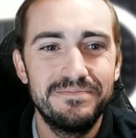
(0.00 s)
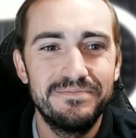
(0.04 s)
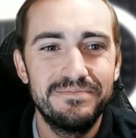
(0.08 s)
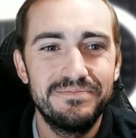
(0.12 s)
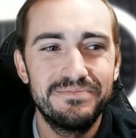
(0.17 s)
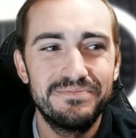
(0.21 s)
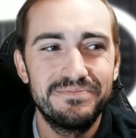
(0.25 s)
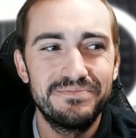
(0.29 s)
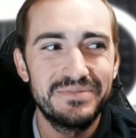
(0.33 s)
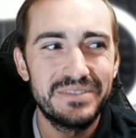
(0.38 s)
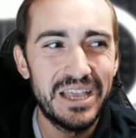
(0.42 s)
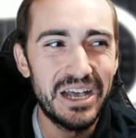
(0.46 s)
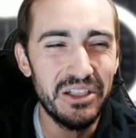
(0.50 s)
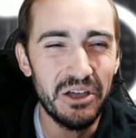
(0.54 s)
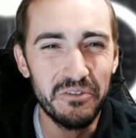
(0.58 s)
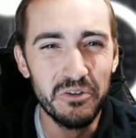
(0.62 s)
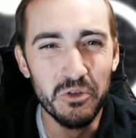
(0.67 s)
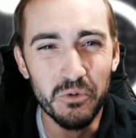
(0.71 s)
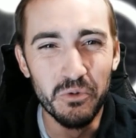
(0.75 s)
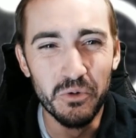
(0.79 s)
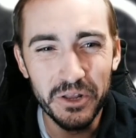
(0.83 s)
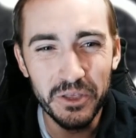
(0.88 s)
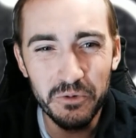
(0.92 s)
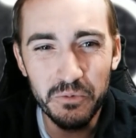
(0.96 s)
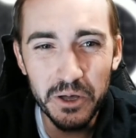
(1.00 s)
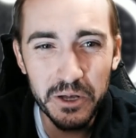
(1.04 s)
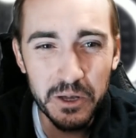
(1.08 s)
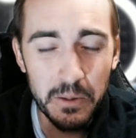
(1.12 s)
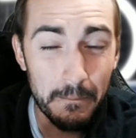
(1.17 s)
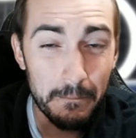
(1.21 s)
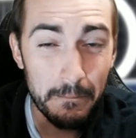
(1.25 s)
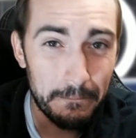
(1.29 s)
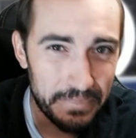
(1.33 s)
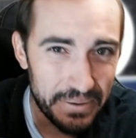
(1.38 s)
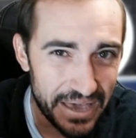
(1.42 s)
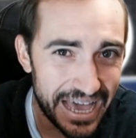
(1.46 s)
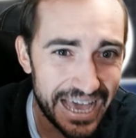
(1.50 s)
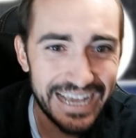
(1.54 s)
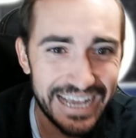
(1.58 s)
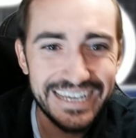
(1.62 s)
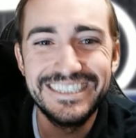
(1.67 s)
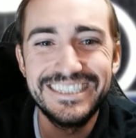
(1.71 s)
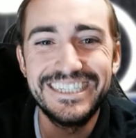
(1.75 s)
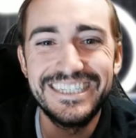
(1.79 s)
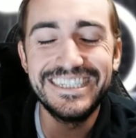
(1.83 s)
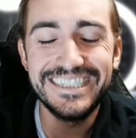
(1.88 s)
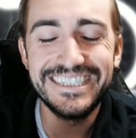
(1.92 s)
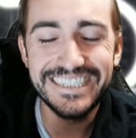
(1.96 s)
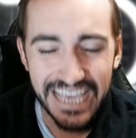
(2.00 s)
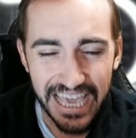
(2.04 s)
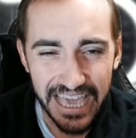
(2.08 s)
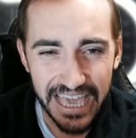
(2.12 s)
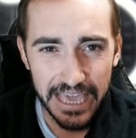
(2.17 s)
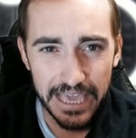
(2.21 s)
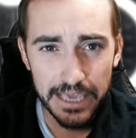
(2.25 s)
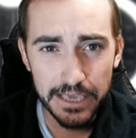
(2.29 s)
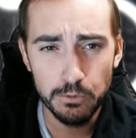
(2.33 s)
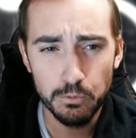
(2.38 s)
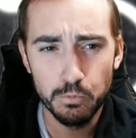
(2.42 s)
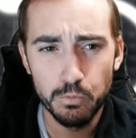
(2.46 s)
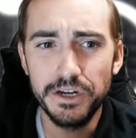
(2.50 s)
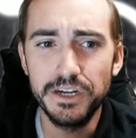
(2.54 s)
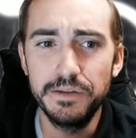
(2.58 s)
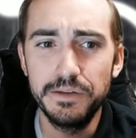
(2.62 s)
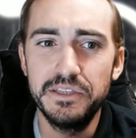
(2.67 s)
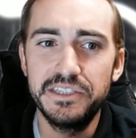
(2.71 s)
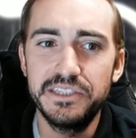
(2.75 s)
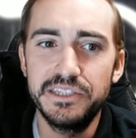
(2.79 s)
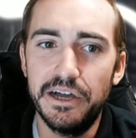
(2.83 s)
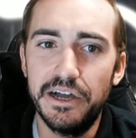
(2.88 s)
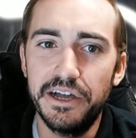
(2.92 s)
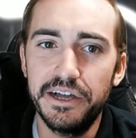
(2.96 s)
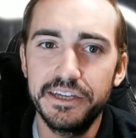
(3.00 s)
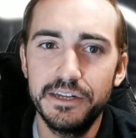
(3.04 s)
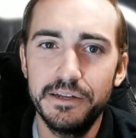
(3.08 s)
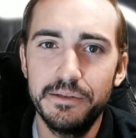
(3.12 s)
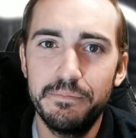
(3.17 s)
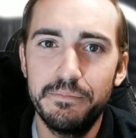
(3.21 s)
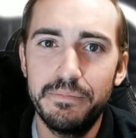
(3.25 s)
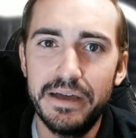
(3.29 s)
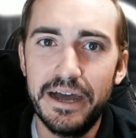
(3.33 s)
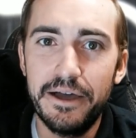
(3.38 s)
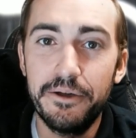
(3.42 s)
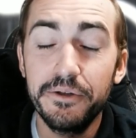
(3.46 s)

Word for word: Hello everyone and welcome back. Today we're going to be talking about